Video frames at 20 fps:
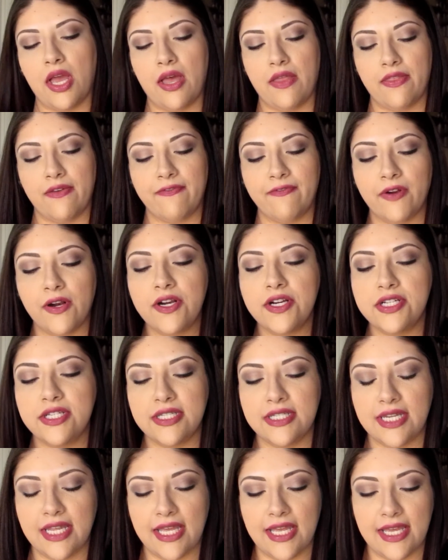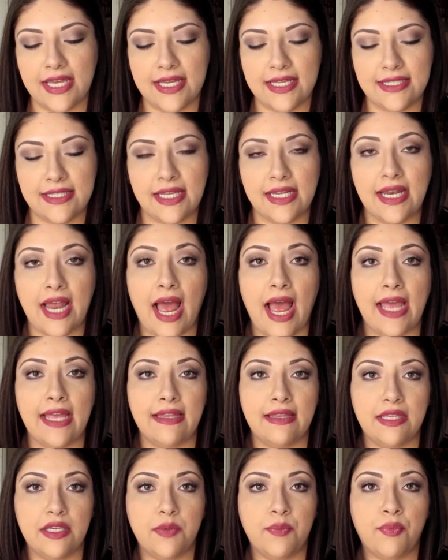The first is an
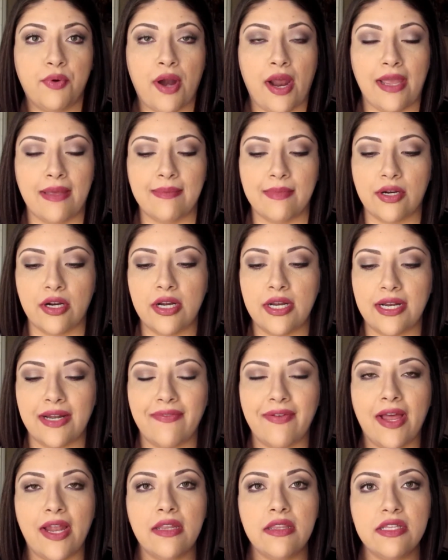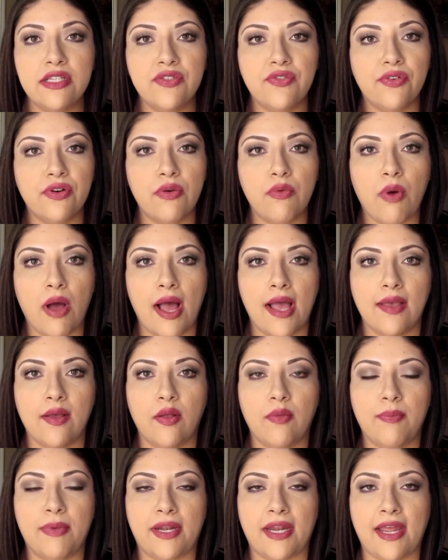eyelid primer, and I've had this for a
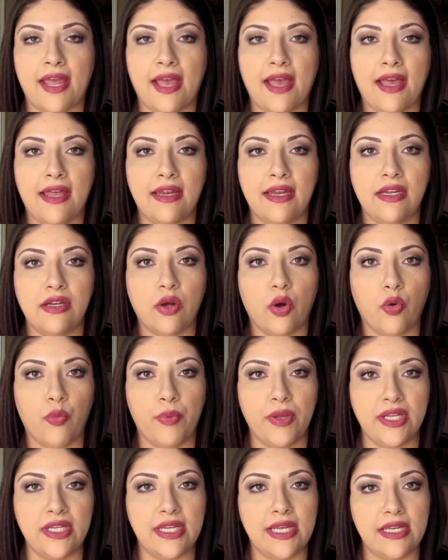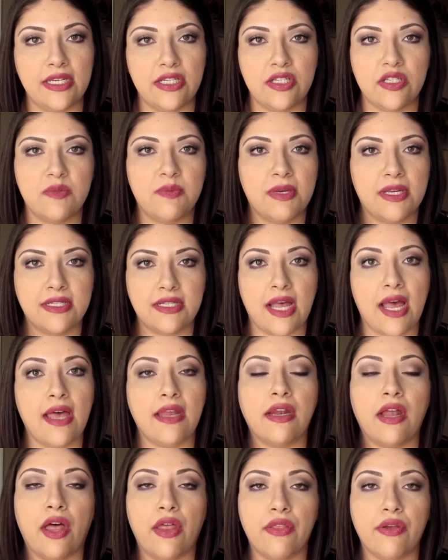while, but I hadn't opened it just because I
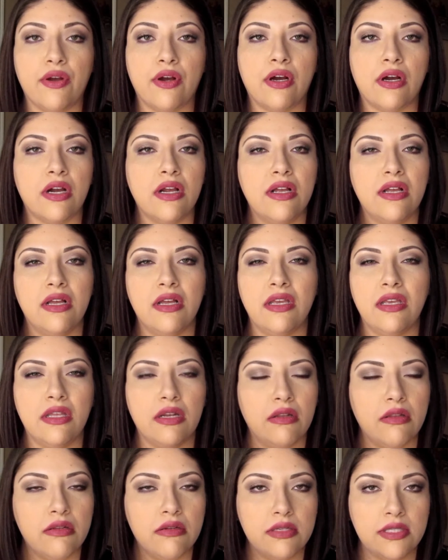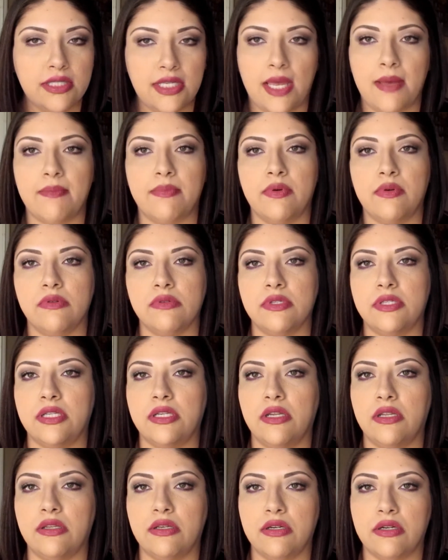had other, you know, little samples and
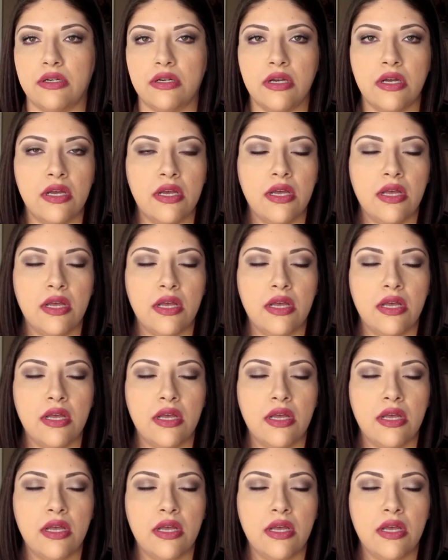other